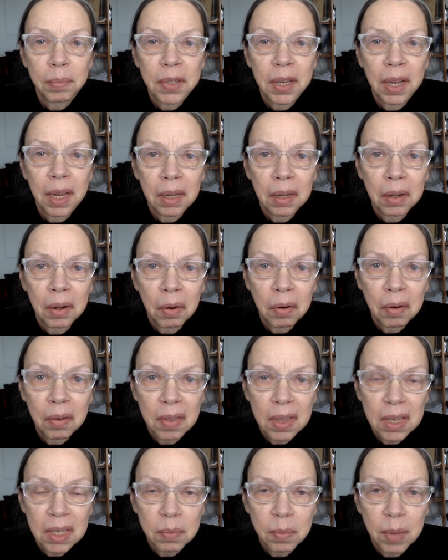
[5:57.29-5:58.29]
take note
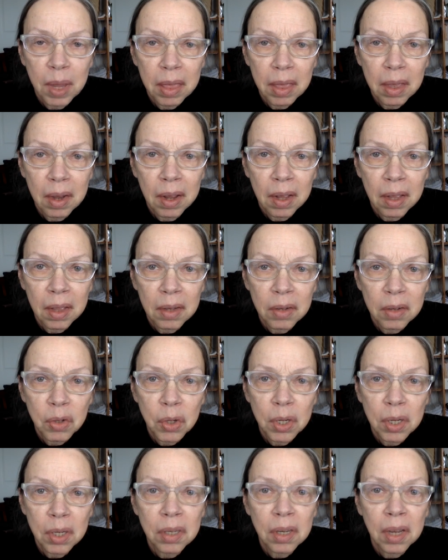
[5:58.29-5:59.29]
of these
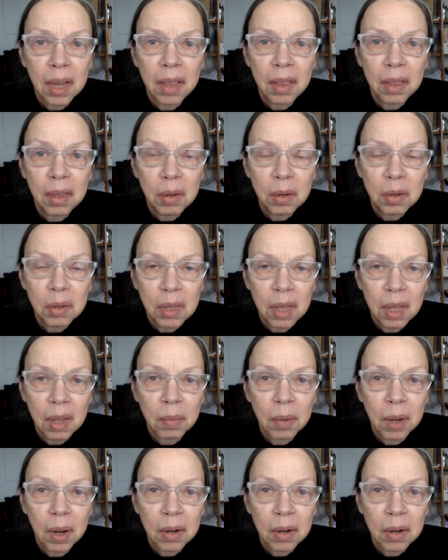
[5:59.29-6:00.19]
methodologies and use them